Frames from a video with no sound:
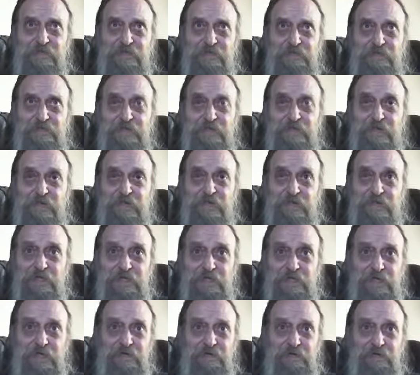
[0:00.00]
I'm not
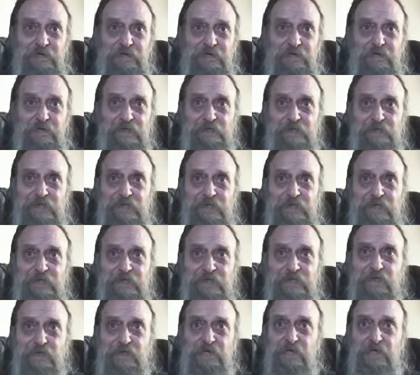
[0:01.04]
claiming to be
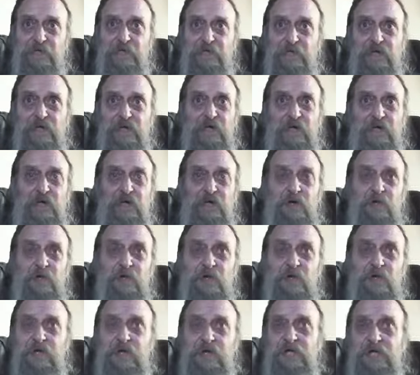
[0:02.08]
all
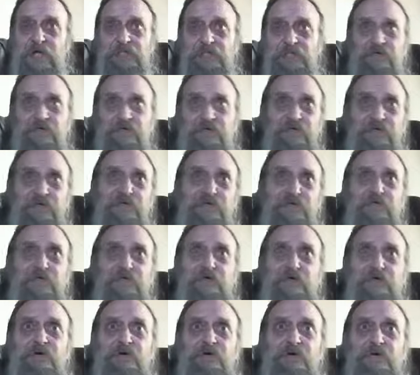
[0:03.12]
wise or all
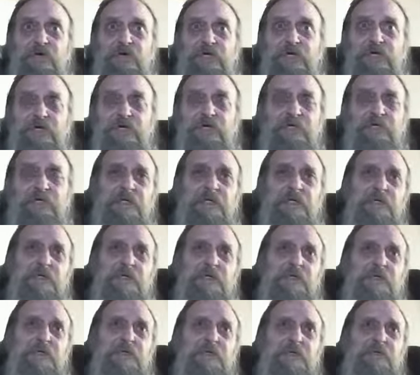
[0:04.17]
knowing.
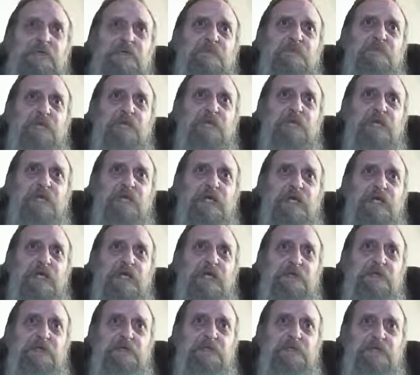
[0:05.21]
But
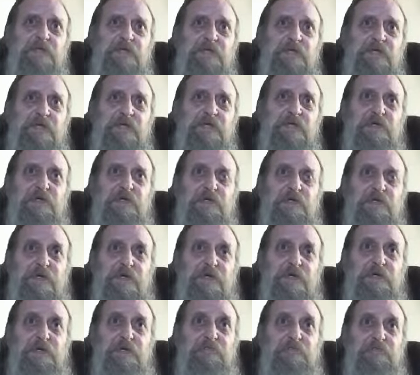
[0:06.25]
I, you know,
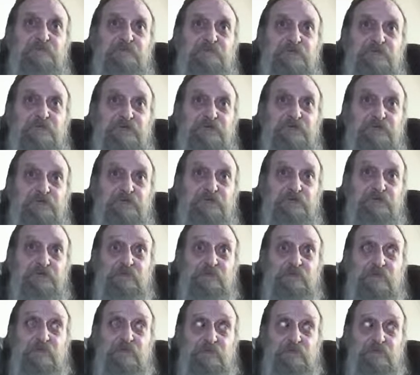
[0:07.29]
I'm just
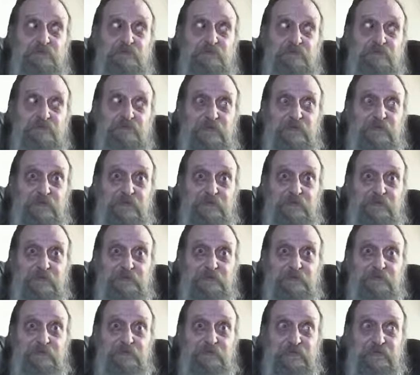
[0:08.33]
want you know,
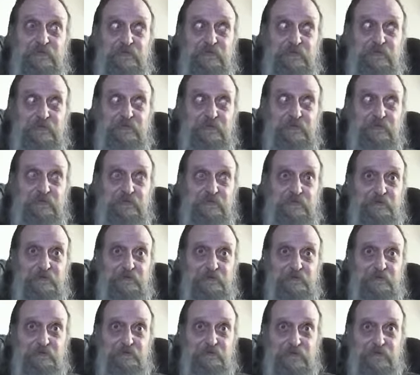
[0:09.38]
you
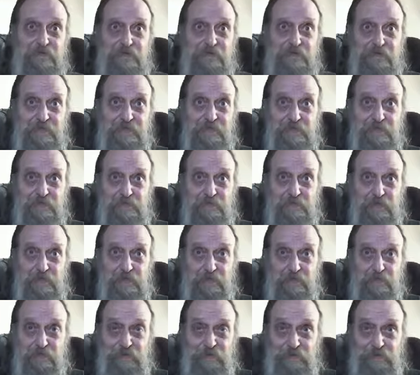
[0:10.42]
know that I'm
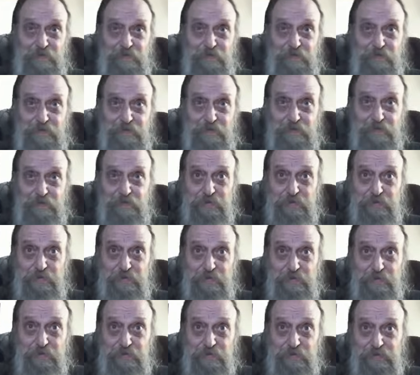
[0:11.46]
open to
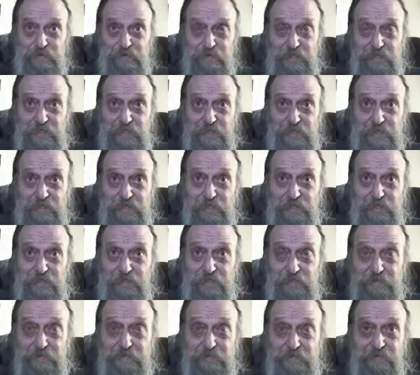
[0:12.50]
truth, and the
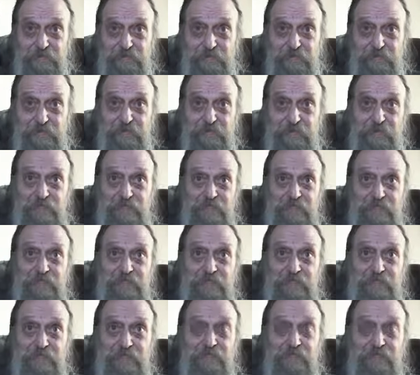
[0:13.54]
truth as
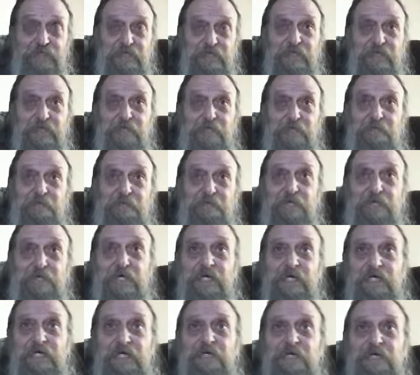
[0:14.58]
I see it
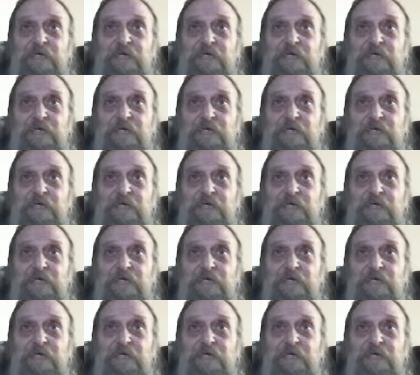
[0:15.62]
may